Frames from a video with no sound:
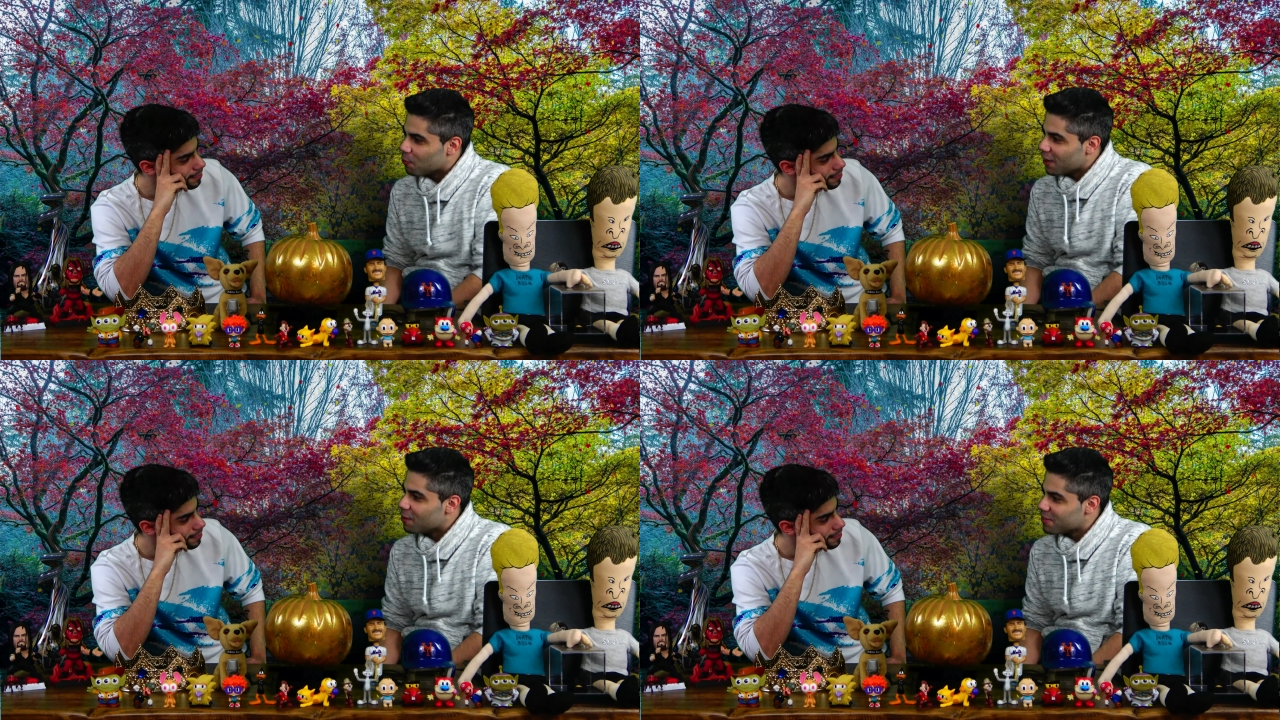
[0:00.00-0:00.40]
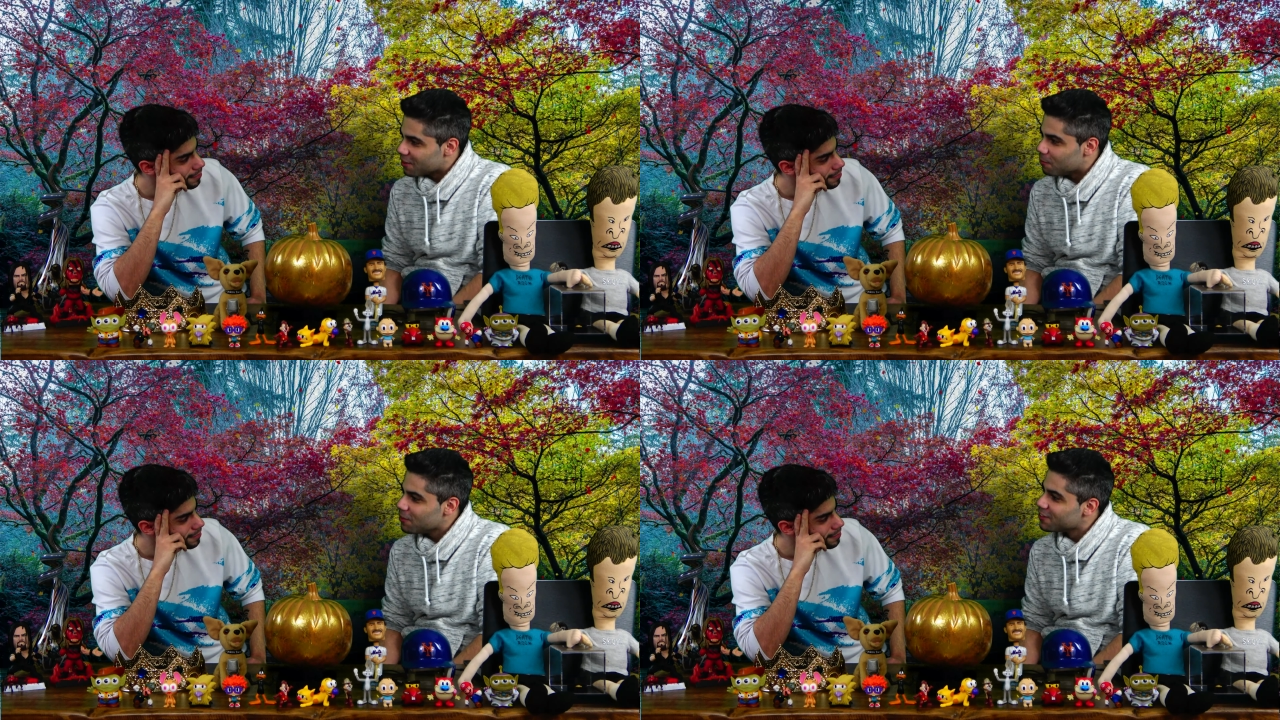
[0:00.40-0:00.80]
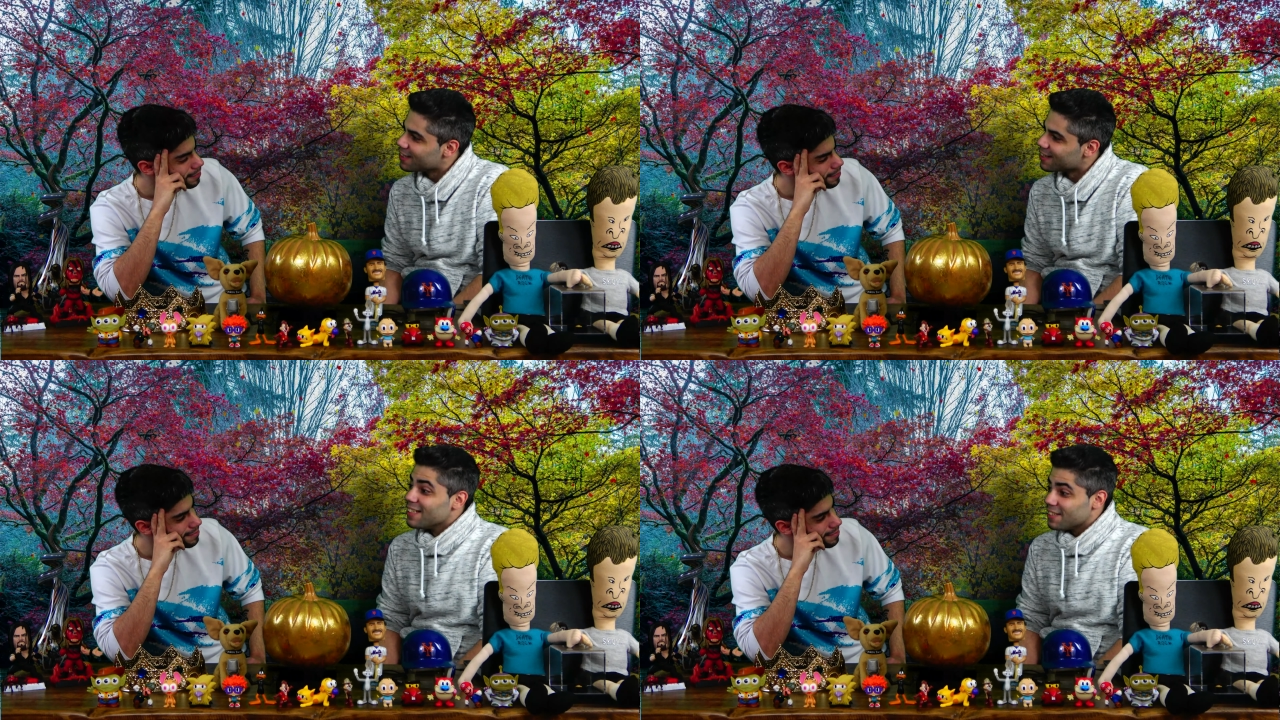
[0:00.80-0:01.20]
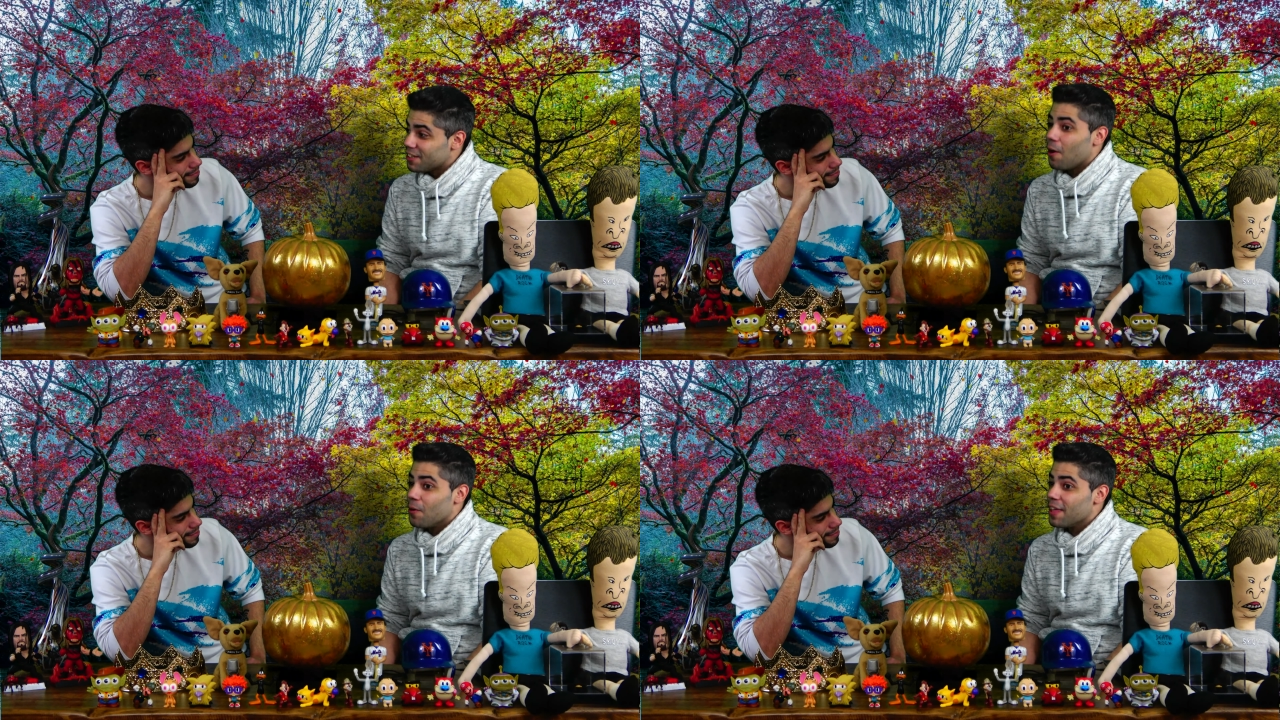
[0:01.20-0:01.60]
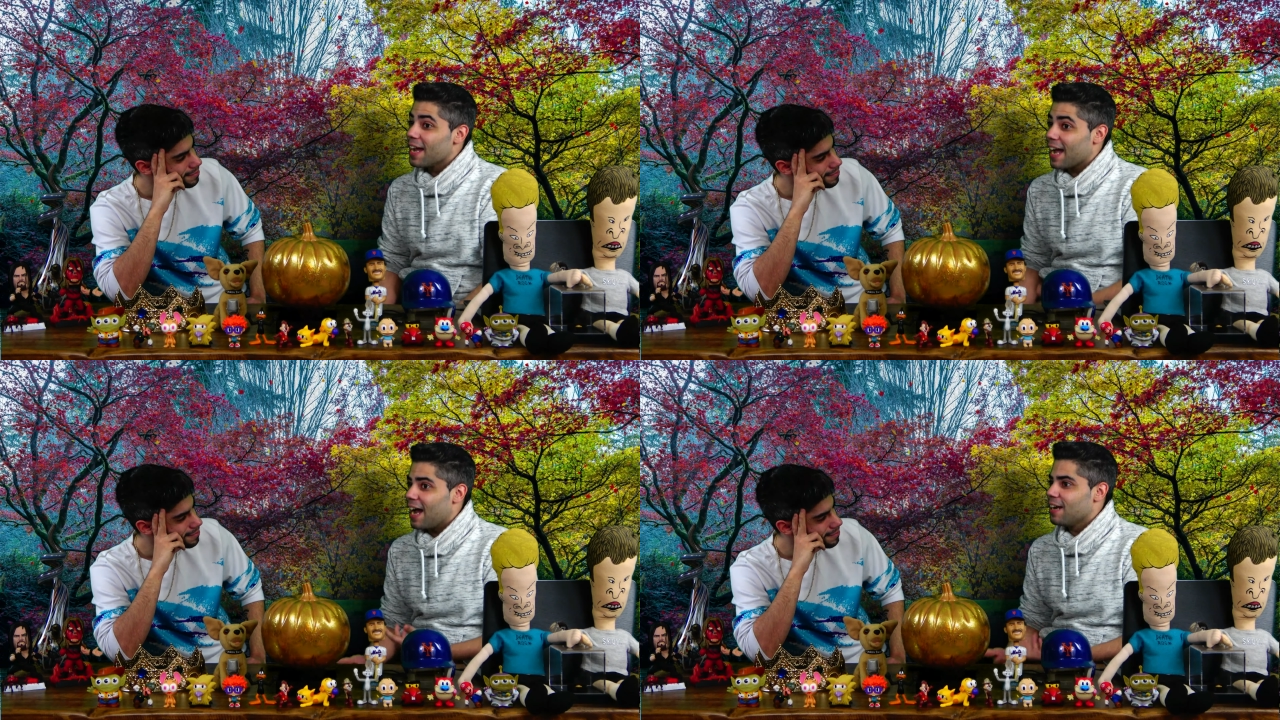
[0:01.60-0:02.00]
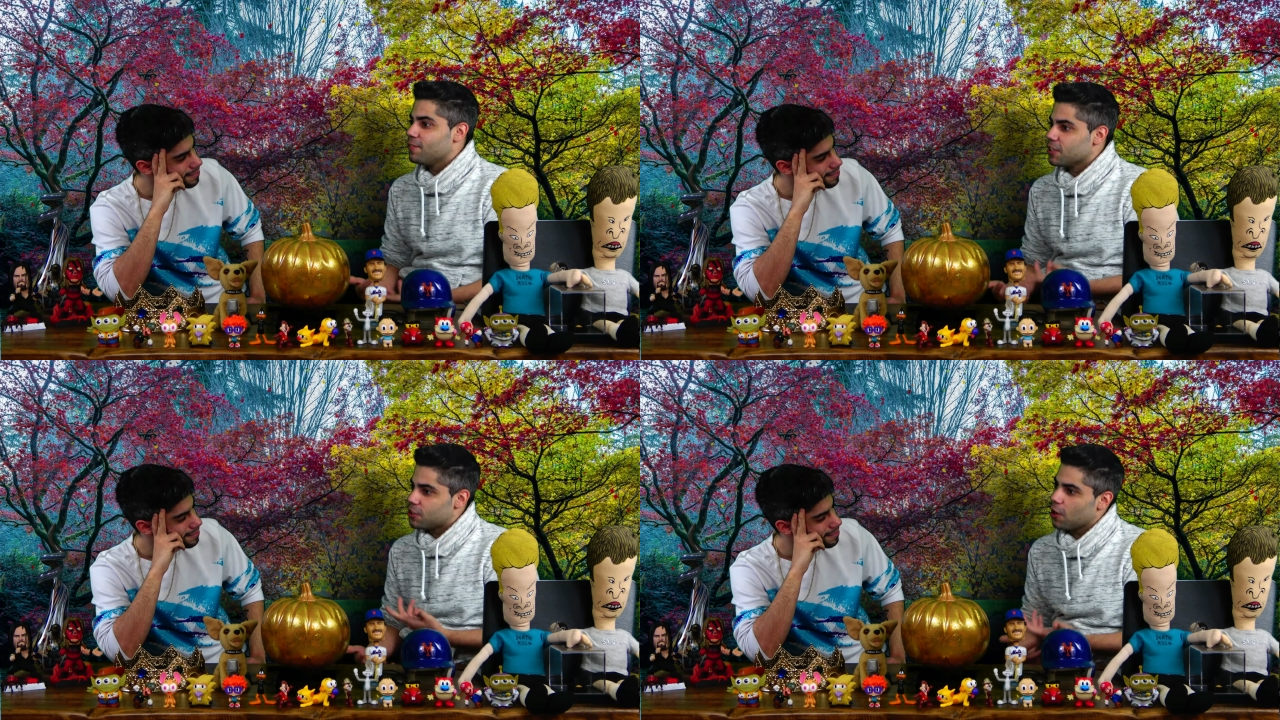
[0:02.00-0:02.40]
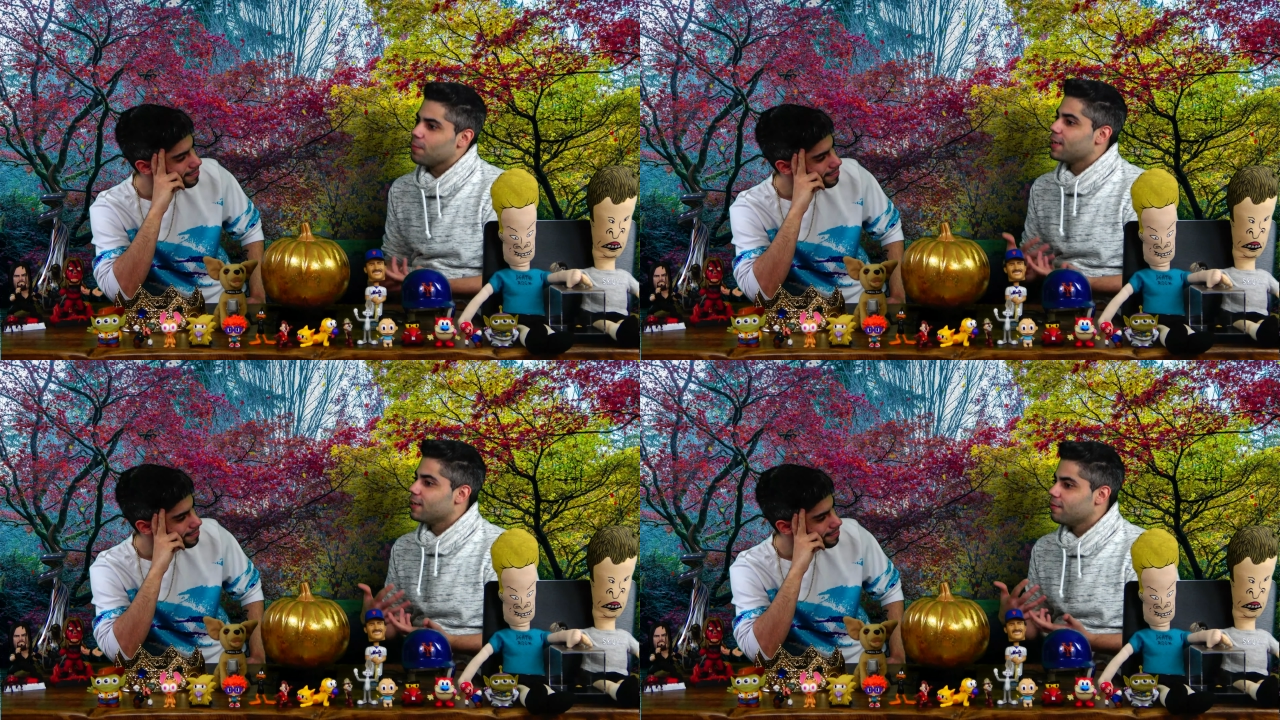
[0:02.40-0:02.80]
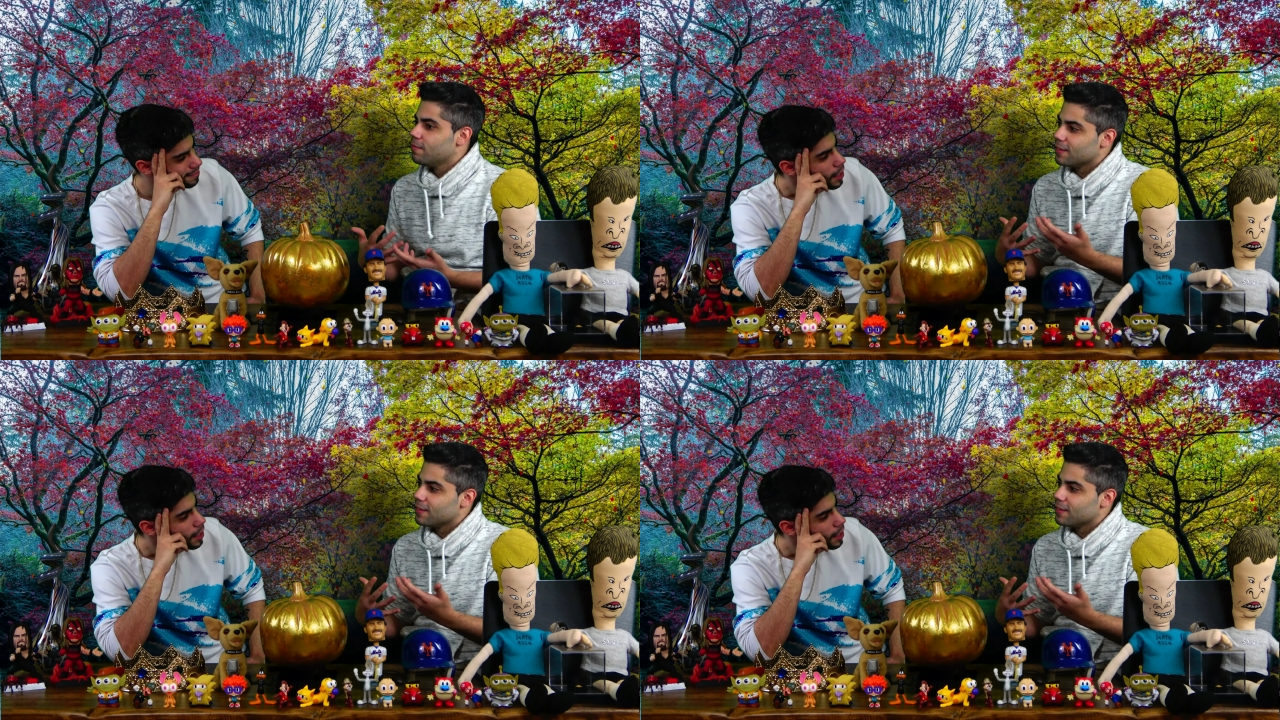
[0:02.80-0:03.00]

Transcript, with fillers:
Speaker 1: the rhythm to the music. So they kind of determined